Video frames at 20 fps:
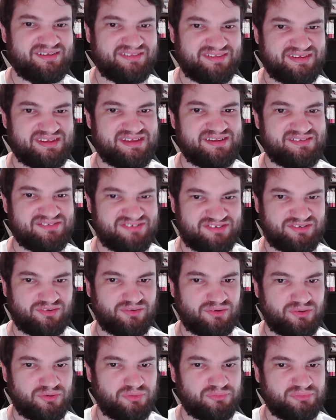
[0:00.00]
to the Edens
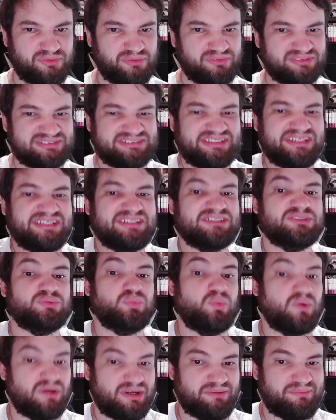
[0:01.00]
Zero, known as the Edens
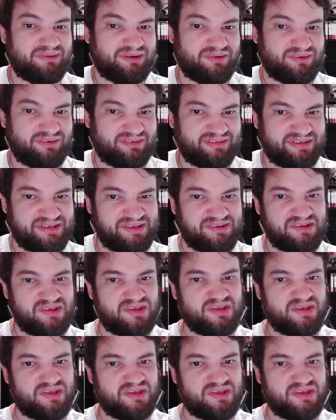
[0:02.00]
One, apparently,